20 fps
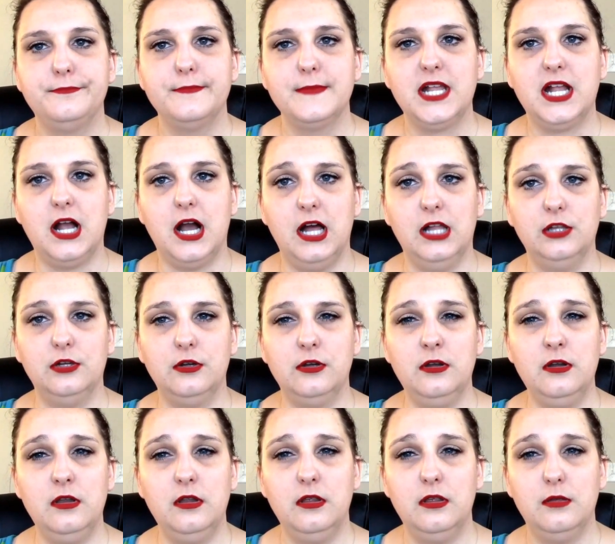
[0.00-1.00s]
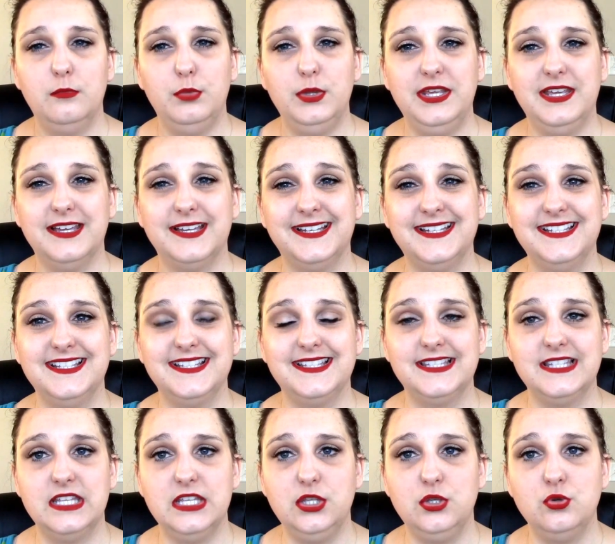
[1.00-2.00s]
colored, because
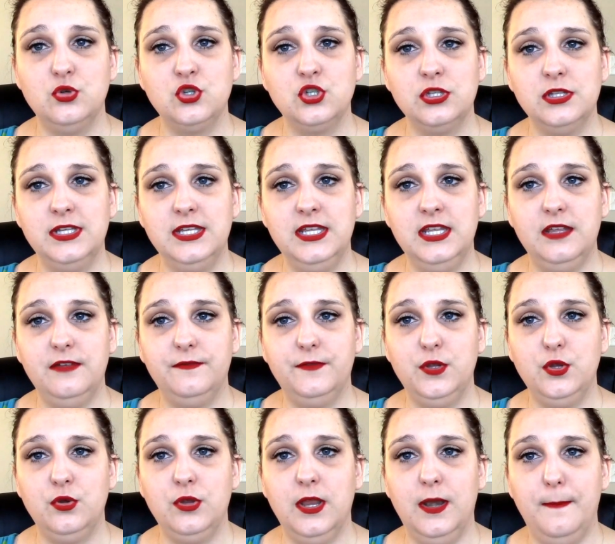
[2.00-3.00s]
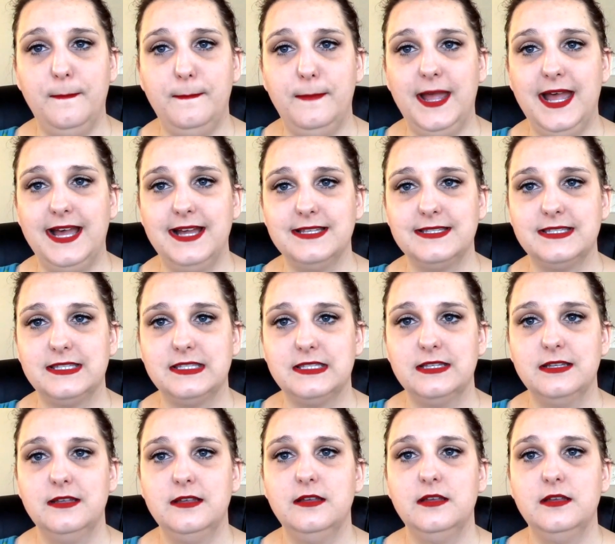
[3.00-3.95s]
usually if you get a mass,